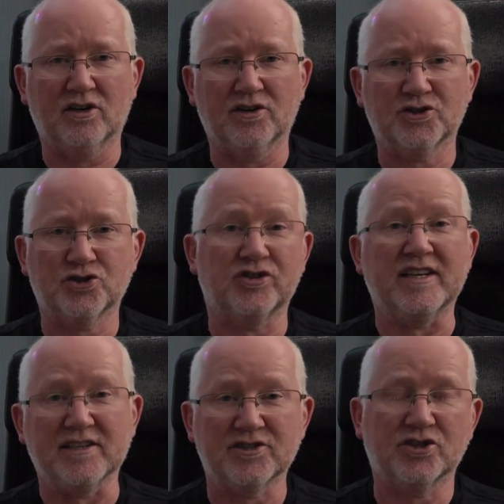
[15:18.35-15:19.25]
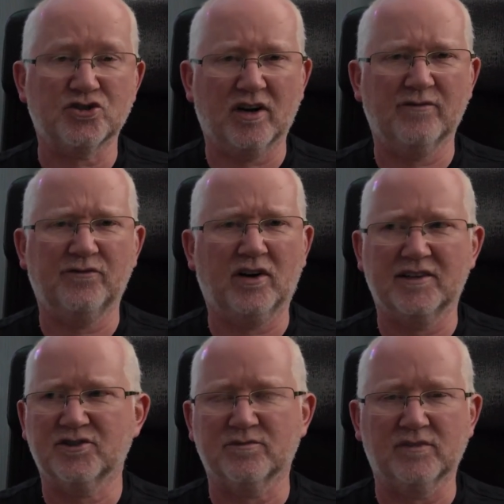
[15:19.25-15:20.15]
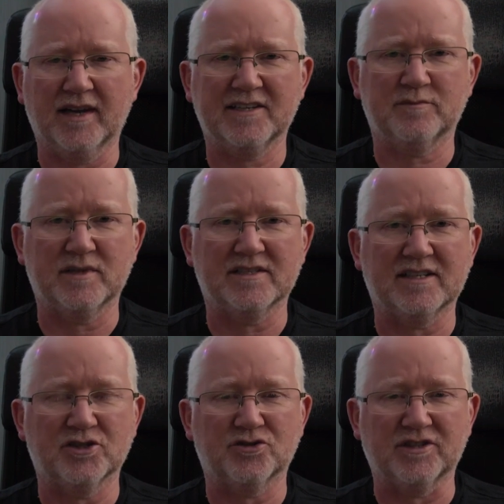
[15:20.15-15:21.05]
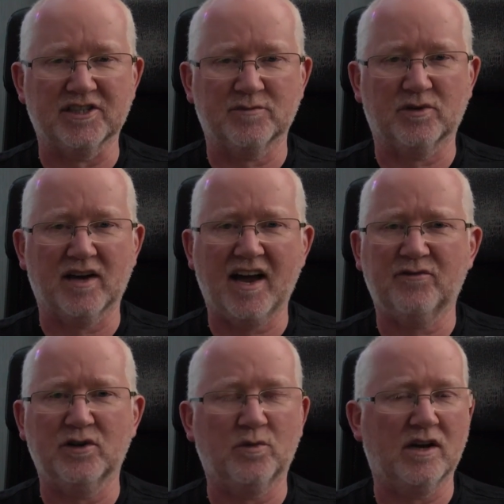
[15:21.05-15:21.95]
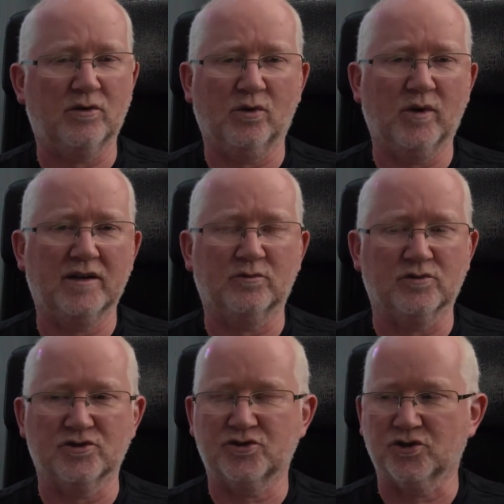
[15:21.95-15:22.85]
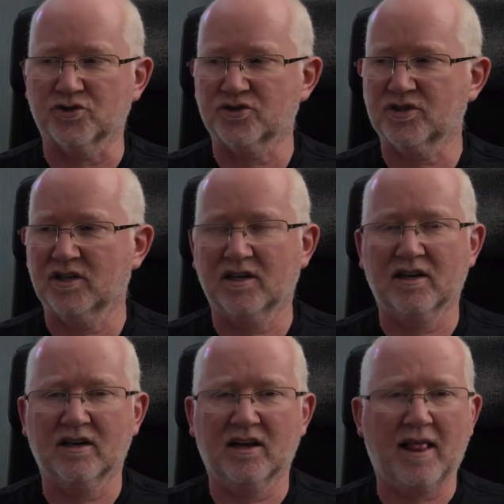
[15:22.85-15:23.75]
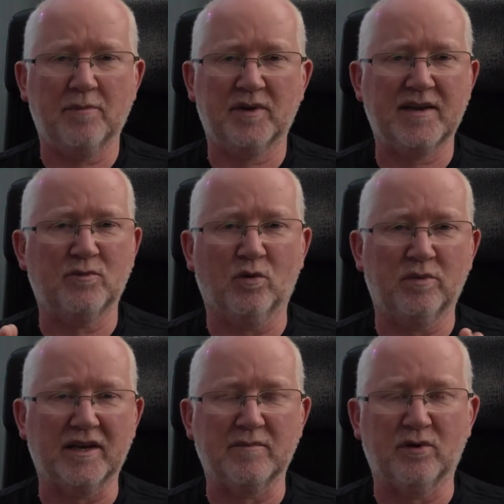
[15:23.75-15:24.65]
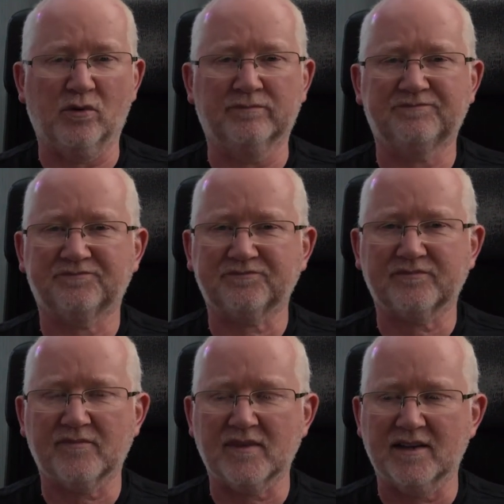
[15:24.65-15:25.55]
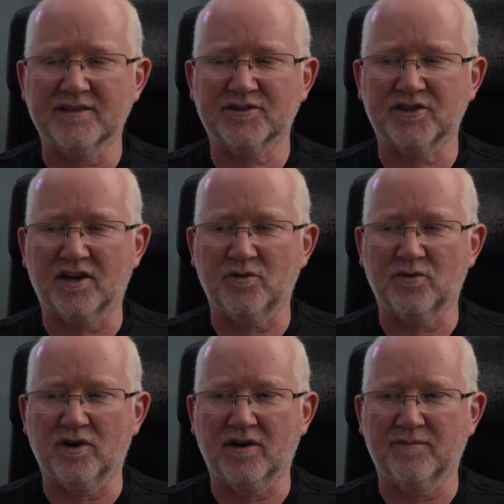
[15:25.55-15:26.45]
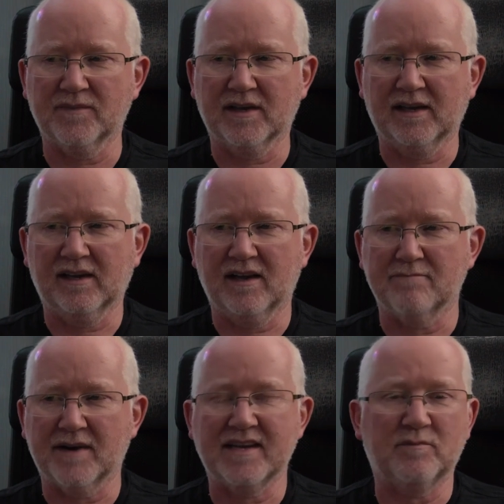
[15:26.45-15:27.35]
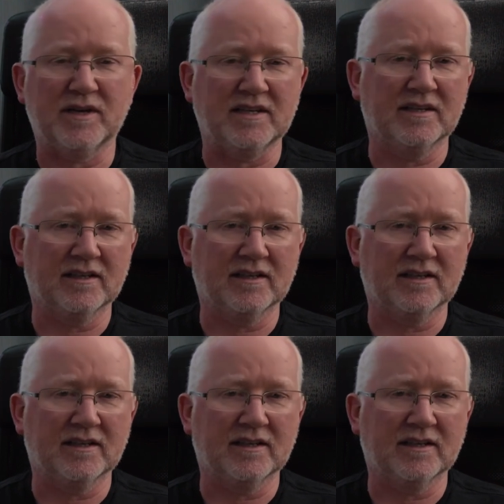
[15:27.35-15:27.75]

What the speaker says: streets to try and find some less busy streets, but everywhere we went was just people. So maybe